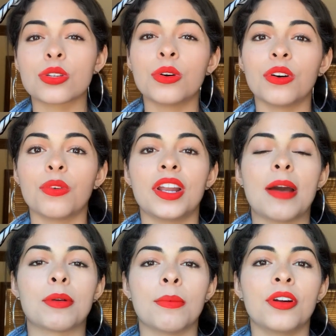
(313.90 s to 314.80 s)
tool when
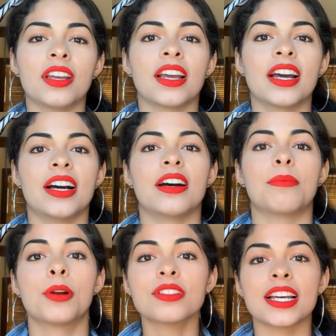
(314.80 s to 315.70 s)
I'm promoting
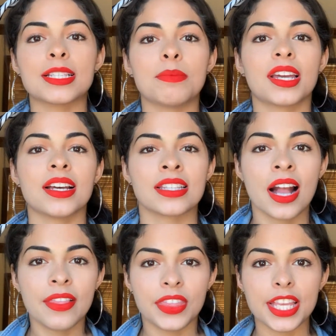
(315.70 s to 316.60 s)
a protest, because
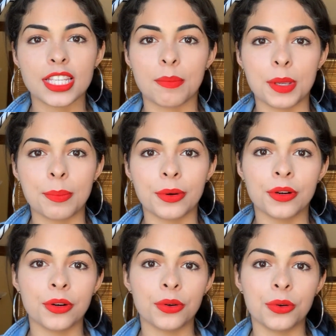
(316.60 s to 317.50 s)
these are
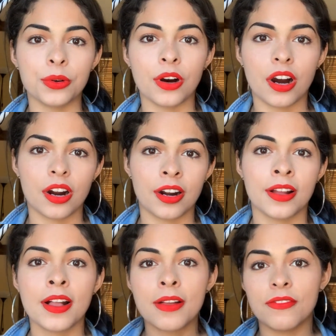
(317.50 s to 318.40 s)
people who
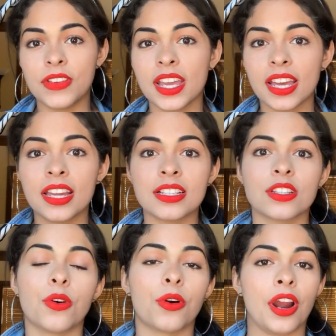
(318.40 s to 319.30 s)
are
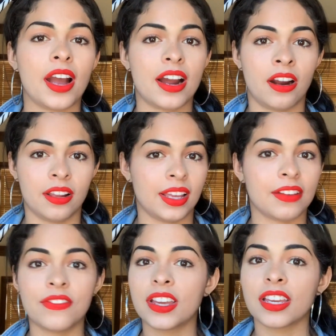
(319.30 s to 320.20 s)
vegans or are
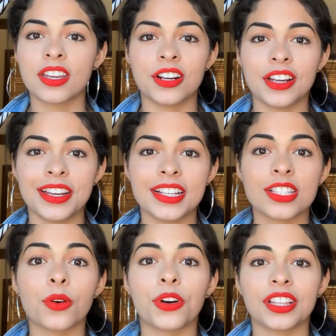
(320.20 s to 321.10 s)
like vegan
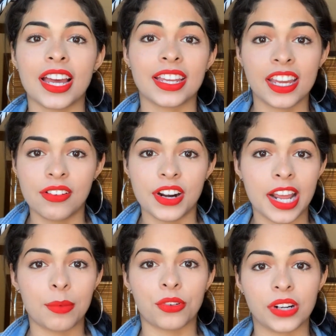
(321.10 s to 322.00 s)
curious or that care about
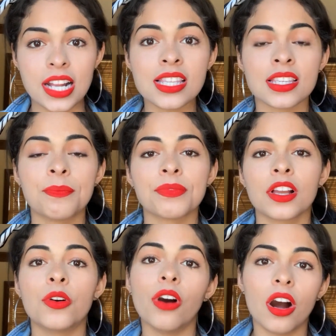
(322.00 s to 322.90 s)
animal rights,
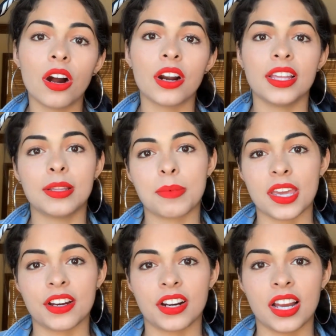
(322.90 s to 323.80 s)
who are in the
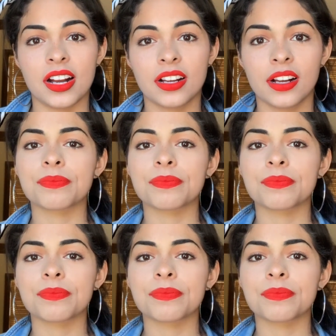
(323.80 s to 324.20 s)
Bay Area.